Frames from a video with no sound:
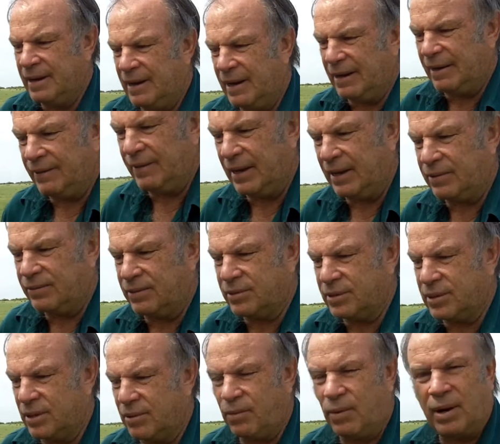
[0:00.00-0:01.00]
and that
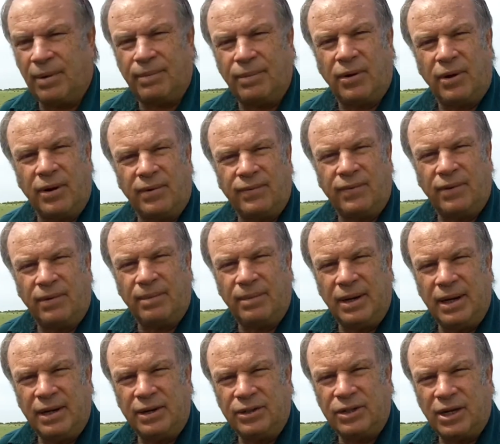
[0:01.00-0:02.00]
was a 1.4
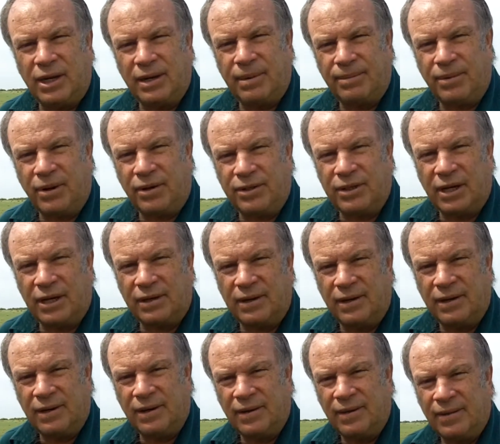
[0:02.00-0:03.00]
million shilling
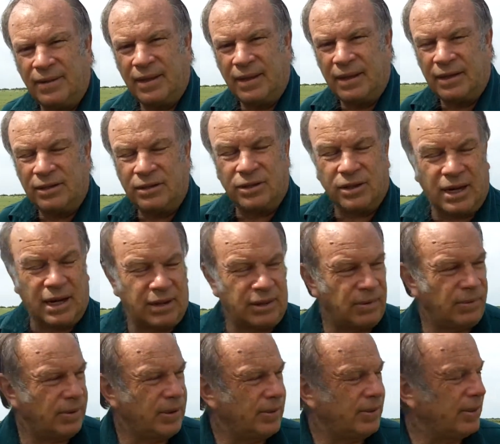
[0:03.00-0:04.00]
project,
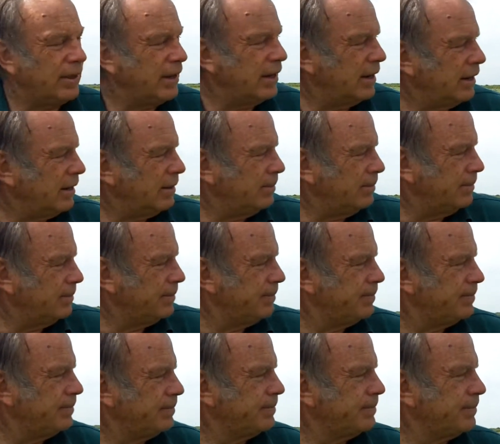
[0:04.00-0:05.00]
together with the
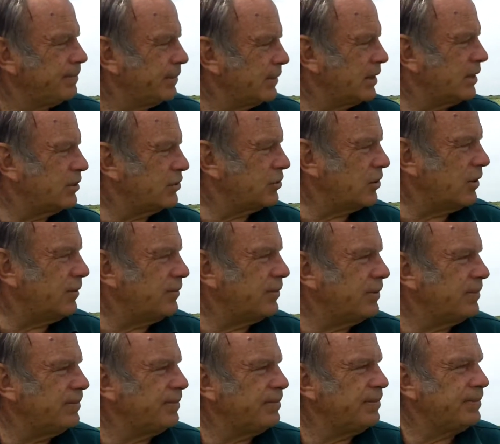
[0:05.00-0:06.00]
trough.